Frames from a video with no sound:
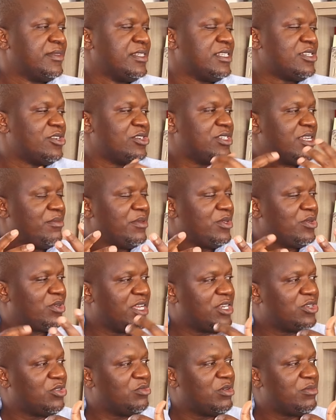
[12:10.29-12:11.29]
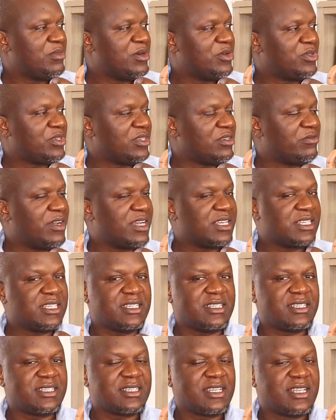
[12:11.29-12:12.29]
It's not something to write home about. In fact,
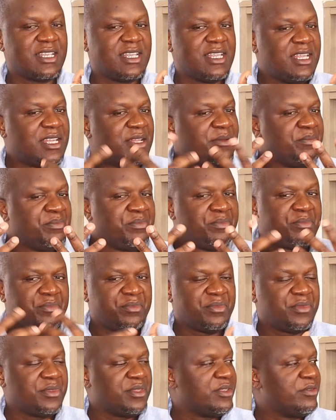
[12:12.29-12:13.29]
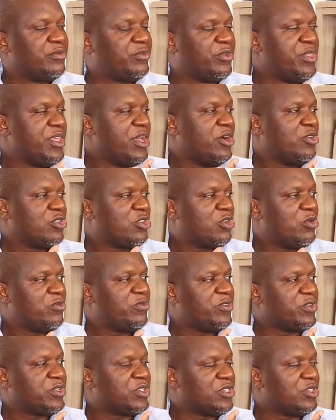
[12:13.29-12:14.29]
it's for their own
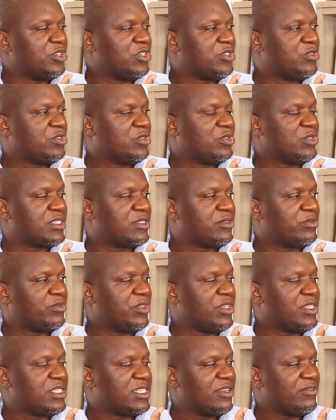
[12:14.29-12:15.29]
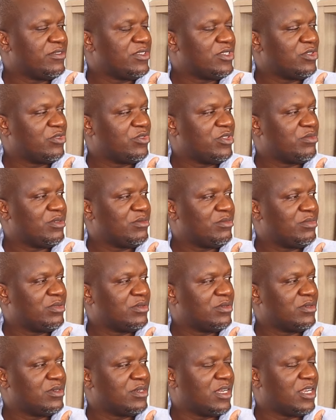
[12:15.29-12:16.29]
comfort, not for the service of the people
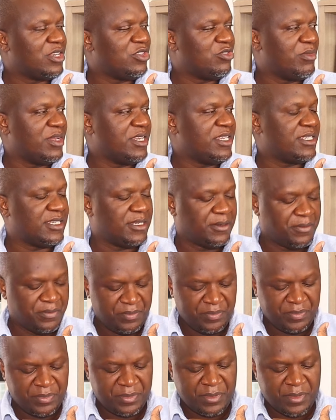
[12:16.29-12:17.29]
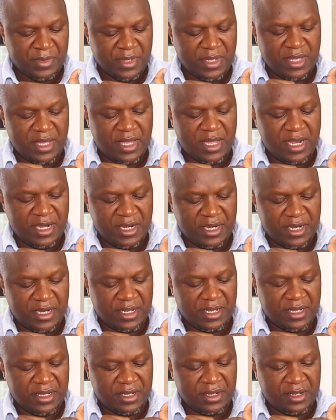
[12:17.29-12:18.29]
and humanity. And
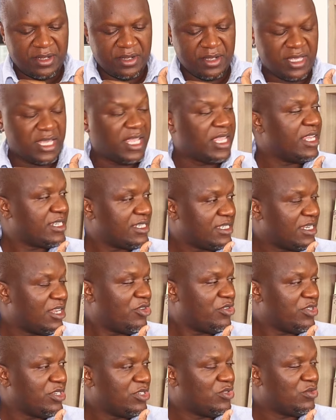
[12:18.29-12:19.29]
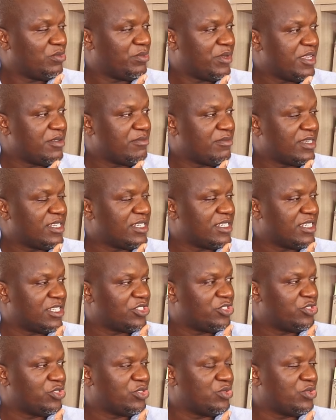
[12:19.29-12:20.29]
Kenyans now need to pay much
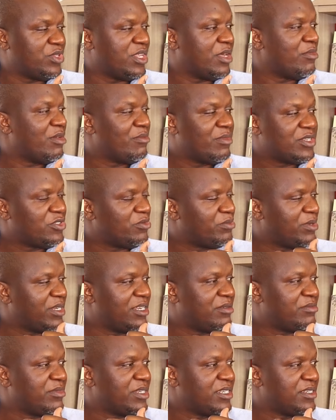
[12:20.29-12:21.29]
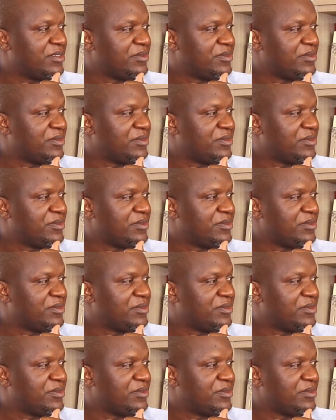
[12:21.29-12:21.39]
attention to their members of parliament.